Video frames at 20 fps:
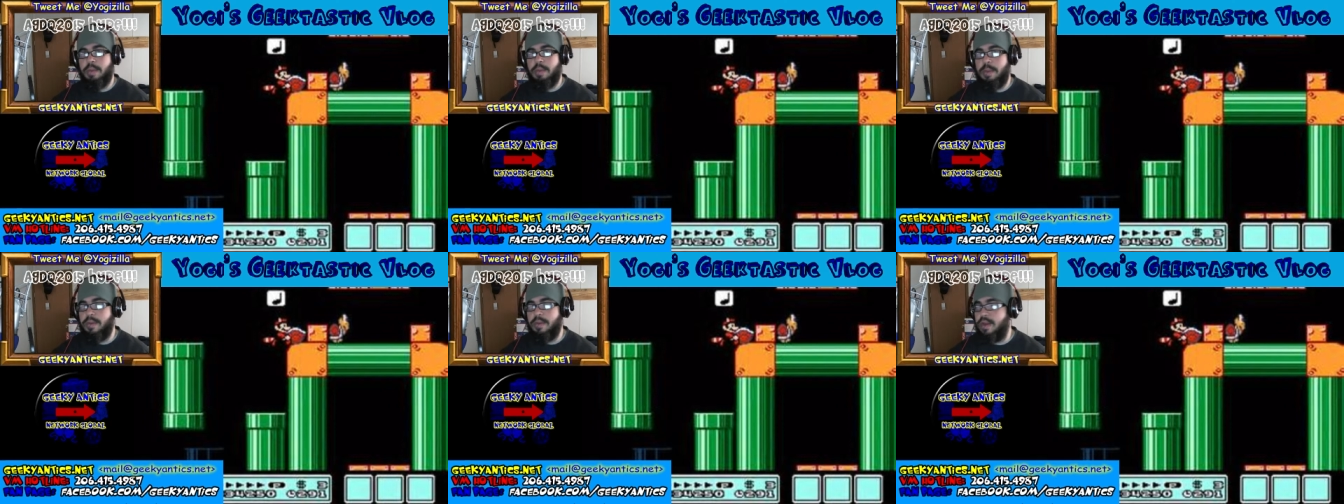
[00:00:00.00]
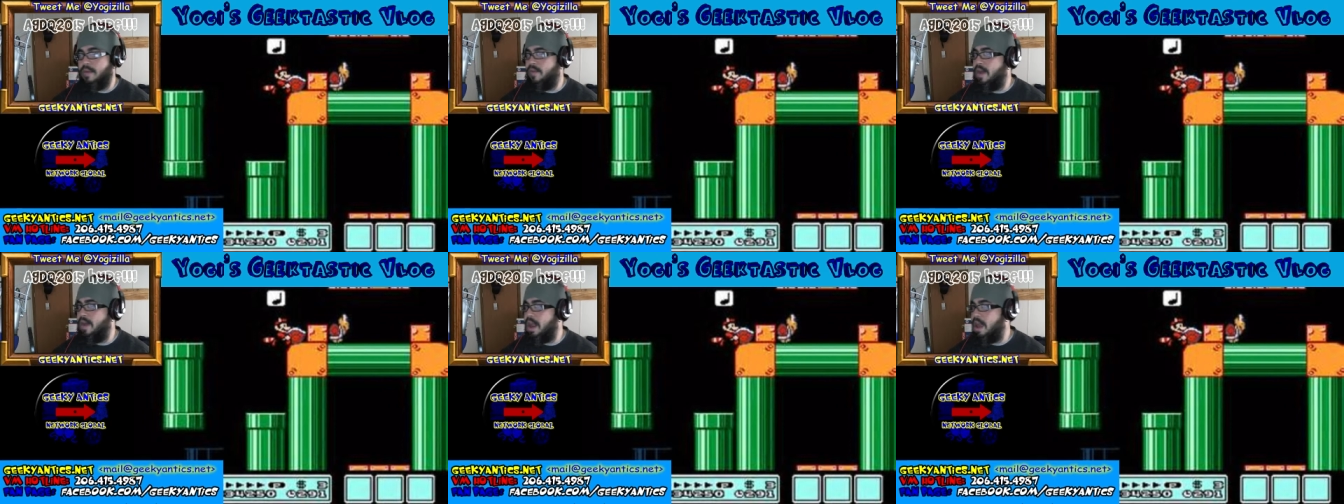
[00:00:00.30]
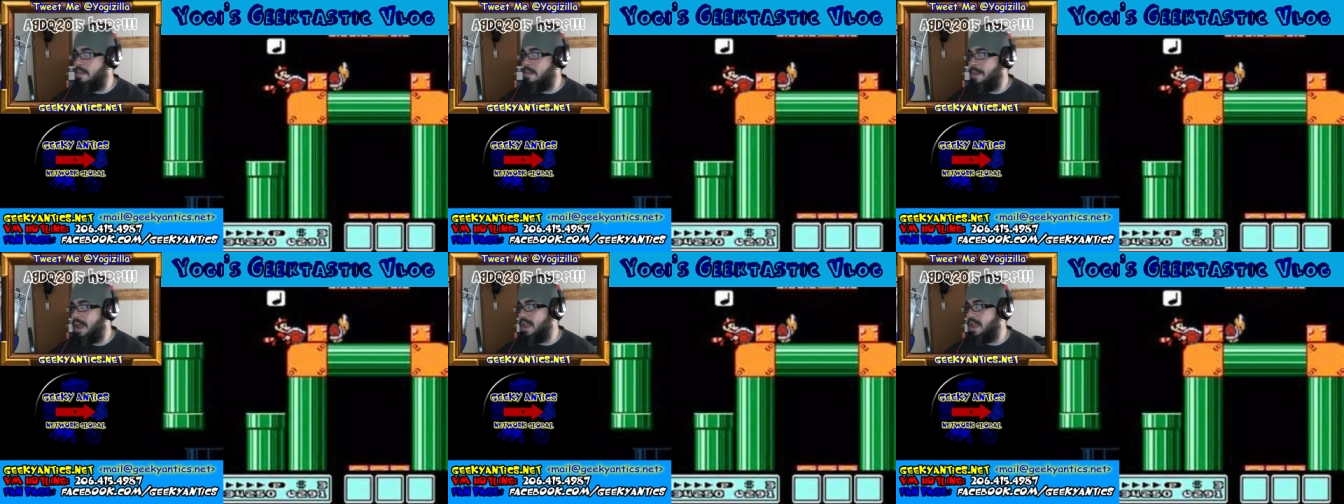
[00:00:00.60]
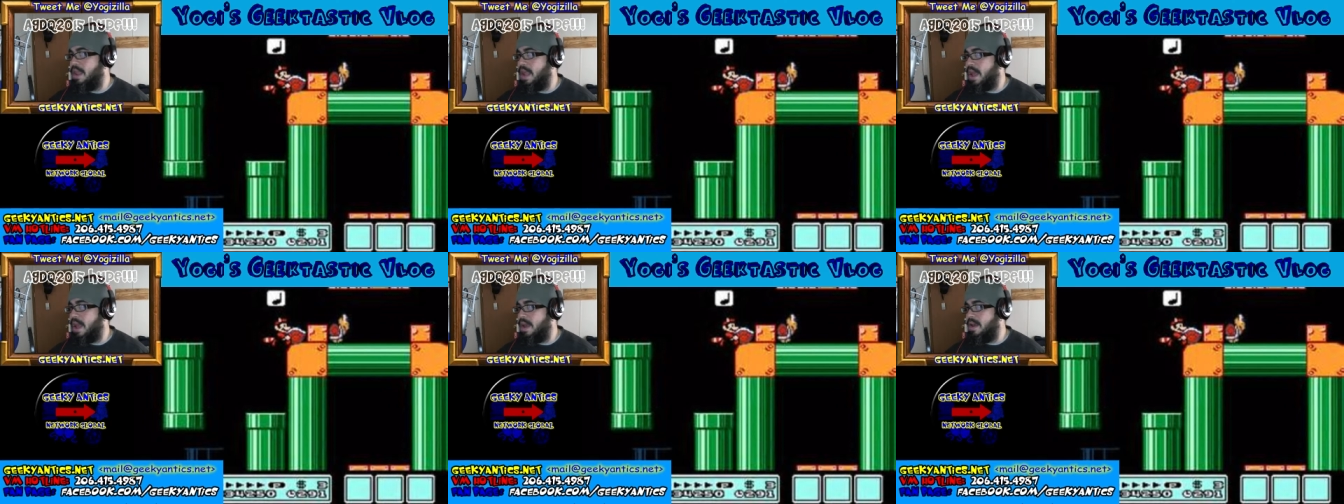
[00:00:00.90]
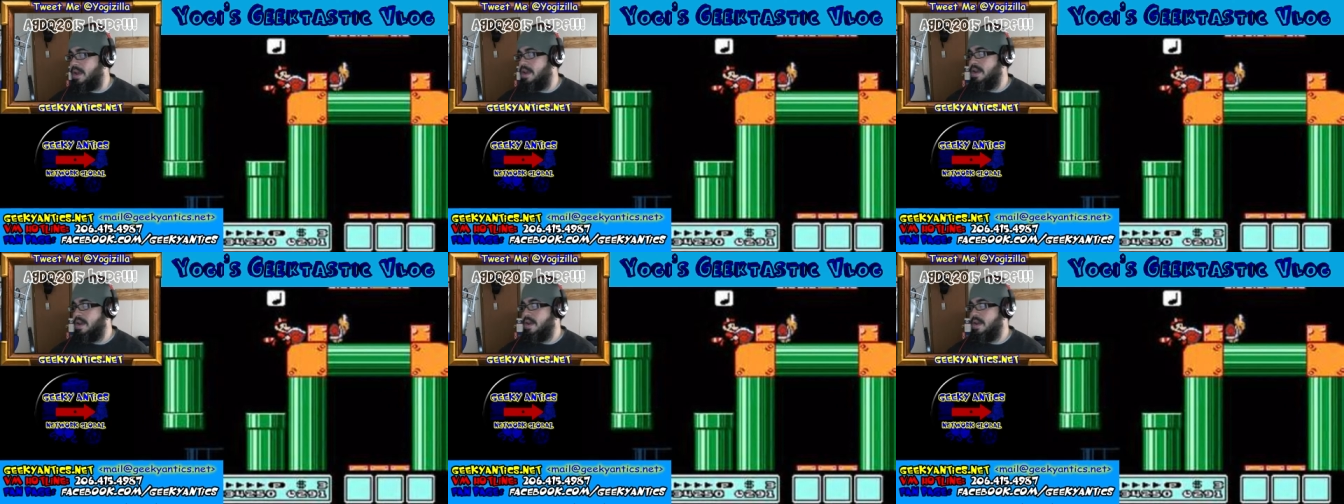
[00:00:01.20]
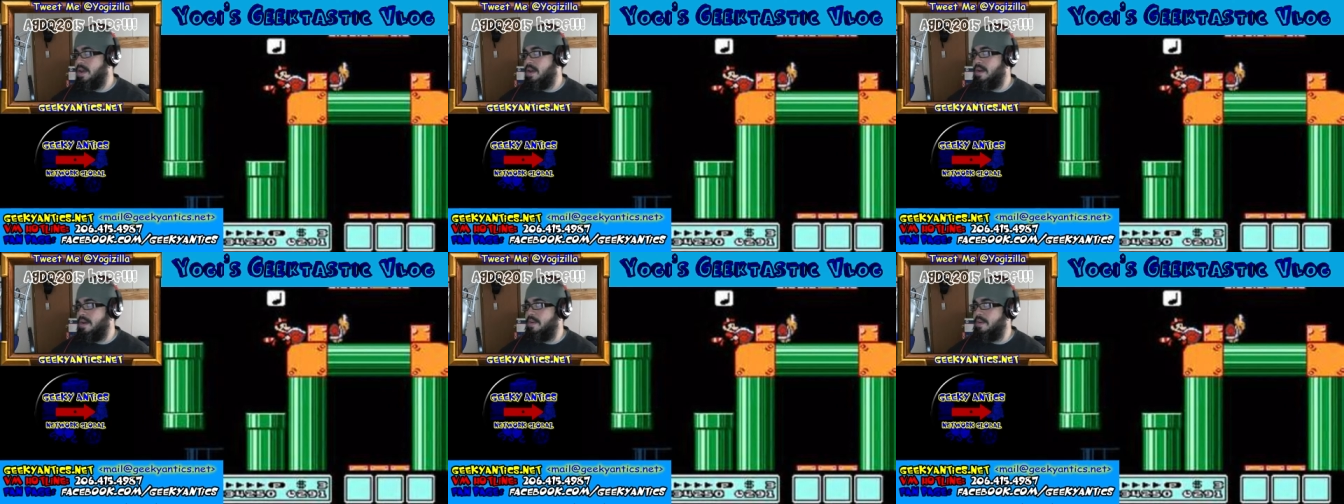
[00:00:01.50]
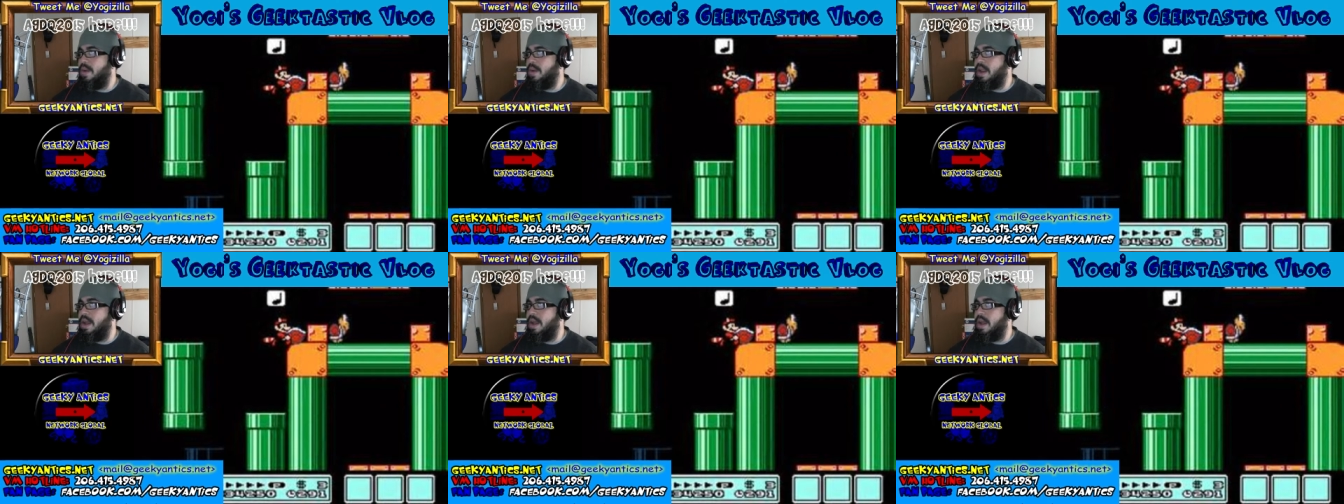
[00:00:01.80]
are funny about that,
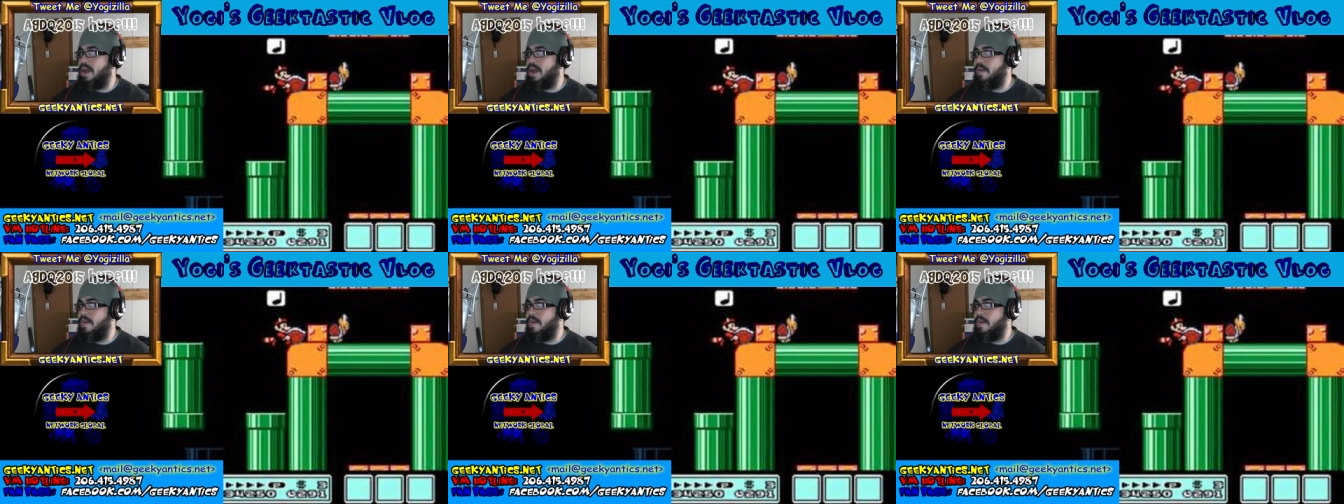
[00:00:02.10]
but